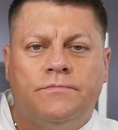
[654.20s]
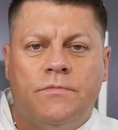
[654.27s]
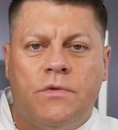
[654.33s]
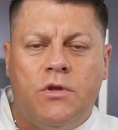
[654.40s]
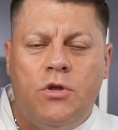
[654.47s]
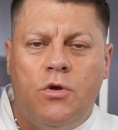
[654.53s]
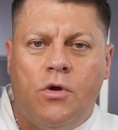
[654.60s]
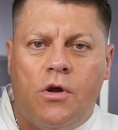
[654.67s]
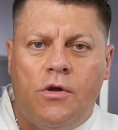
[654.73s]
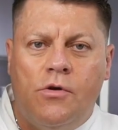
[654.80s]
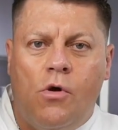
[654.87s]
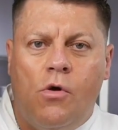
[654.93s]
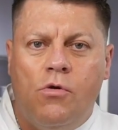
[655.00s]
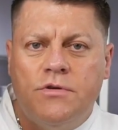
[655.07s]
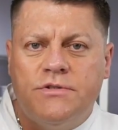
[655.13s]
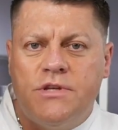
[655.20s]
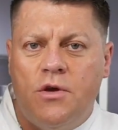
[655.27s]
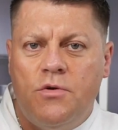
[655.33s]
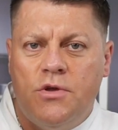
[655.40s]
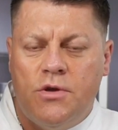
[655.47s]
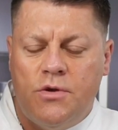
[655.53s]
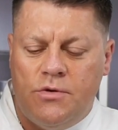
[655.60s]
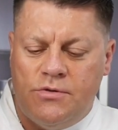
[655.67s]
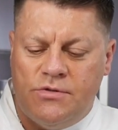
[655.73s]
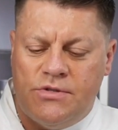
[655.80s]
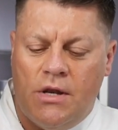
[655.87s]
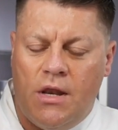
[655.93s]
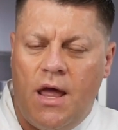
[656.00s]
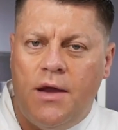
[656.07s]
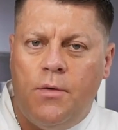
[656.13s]
You can also use
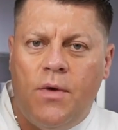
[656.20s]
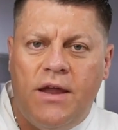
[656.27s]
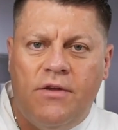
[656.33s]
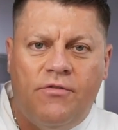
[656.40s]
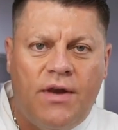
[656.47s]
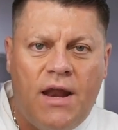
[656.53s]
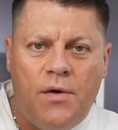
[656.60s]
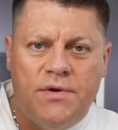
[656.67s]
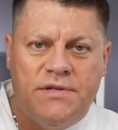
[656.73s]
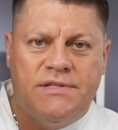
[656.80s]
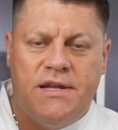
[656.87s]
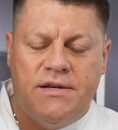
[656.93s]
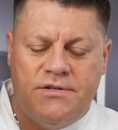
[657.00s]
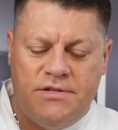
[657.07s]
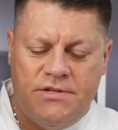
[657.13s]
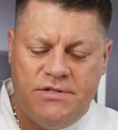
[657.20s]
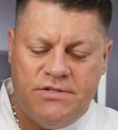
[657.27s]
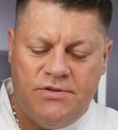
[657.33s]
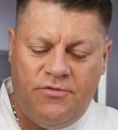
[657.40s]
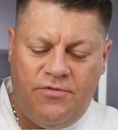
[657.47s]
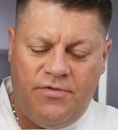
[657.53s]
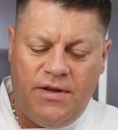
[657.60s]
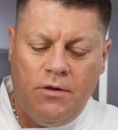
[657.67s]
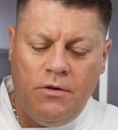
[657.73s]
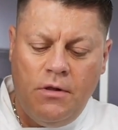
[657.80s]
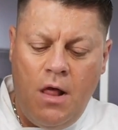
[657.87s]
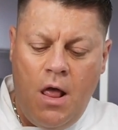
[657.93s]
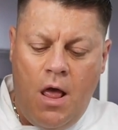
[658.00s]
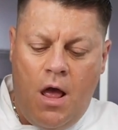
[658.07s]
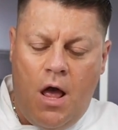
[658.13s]
the lightweight flower centres to fill
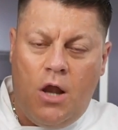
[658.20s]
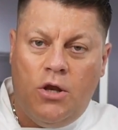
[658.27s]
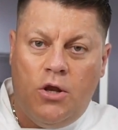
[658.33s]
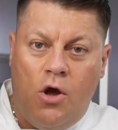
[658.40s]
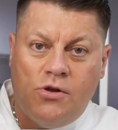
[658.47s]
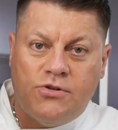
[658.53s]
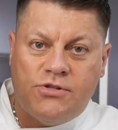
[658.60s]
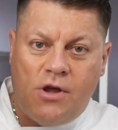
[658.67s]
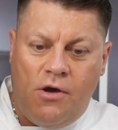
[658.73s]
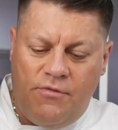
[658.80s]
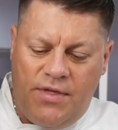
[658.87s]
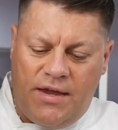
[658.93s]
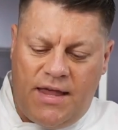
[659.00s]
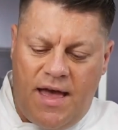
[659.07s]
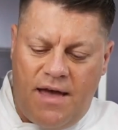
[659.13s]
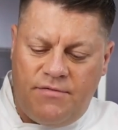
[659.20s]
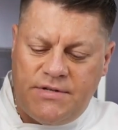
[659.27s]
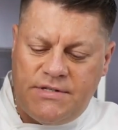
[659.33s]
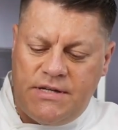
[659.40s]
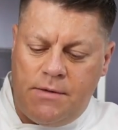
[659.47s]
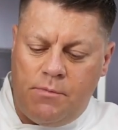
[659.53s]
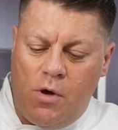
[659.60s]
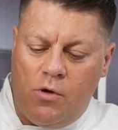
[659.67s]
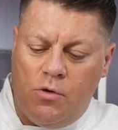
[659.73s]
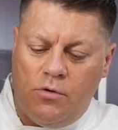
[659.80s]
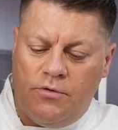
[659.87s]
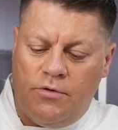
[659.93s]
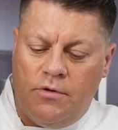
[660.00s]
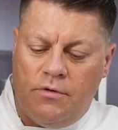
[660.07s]
a lot of the cavity mould.